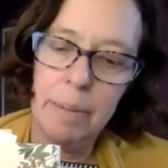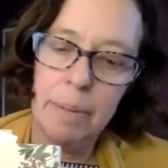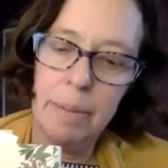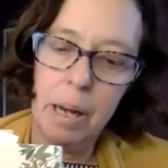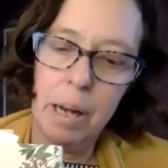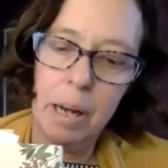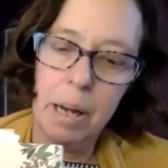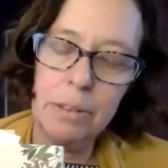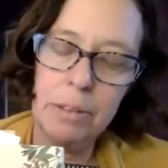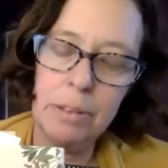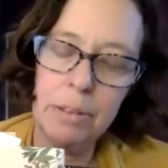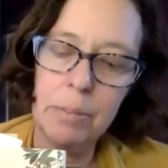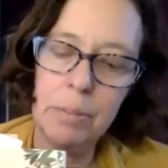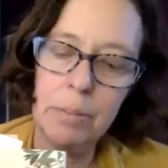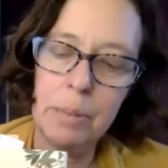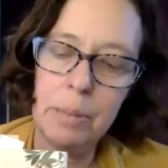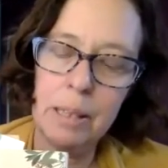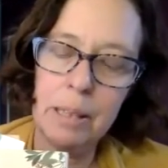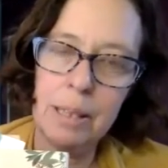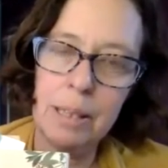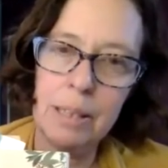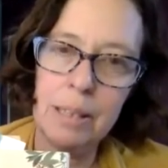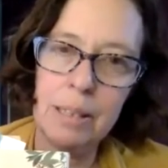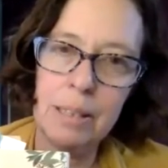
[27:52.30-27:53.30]
also
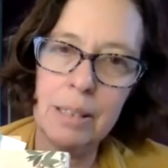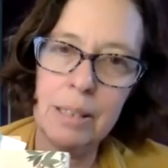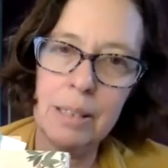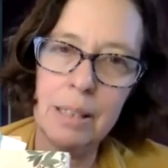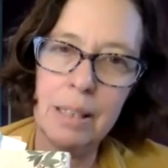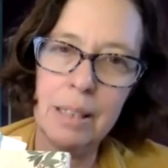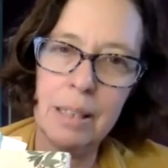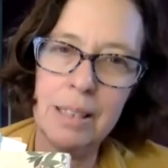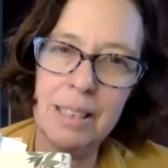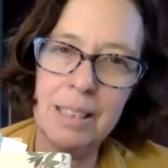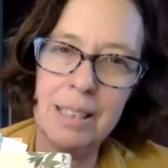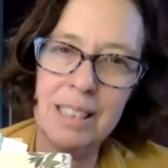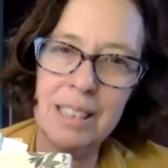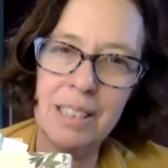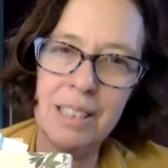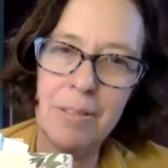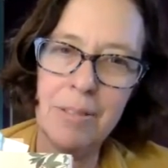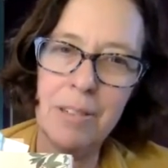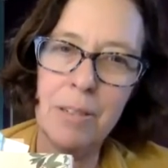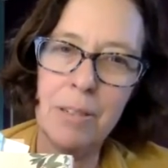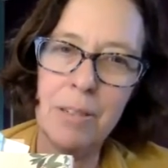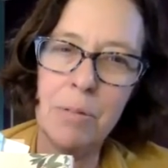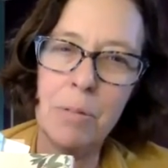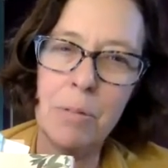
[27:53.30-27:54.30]
because it's a
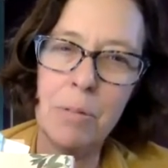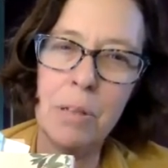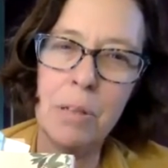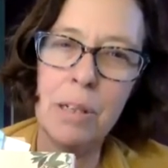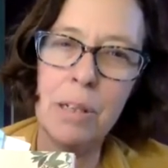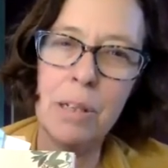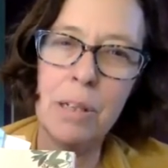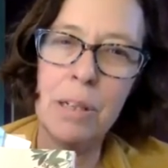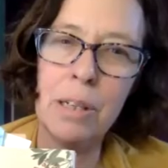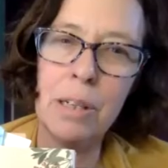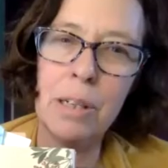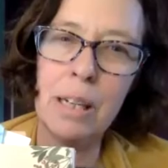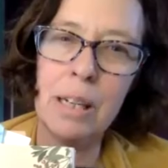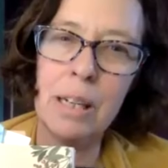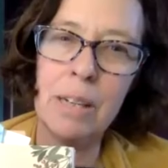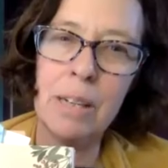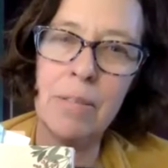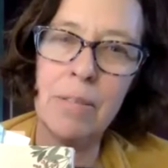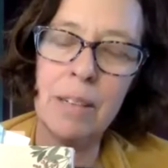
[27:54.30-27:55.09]
different word and it